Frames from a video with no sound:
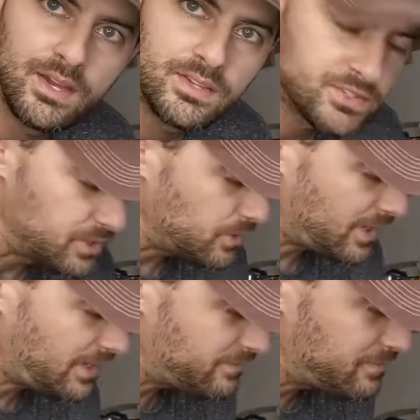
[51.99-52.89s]
So I
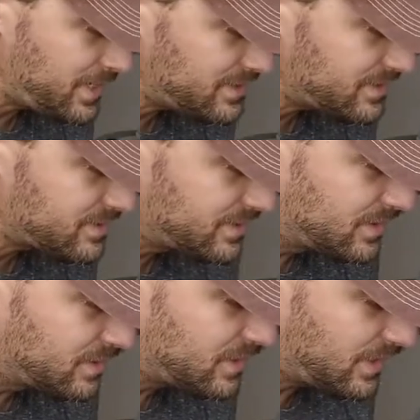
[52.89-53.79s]
have made this
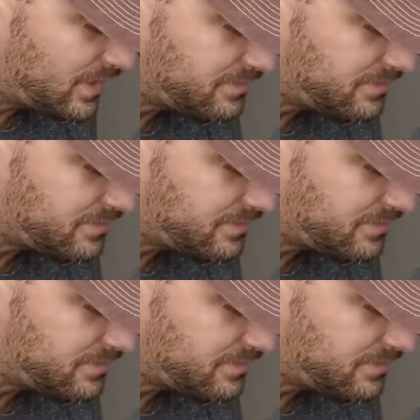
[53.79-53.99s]
little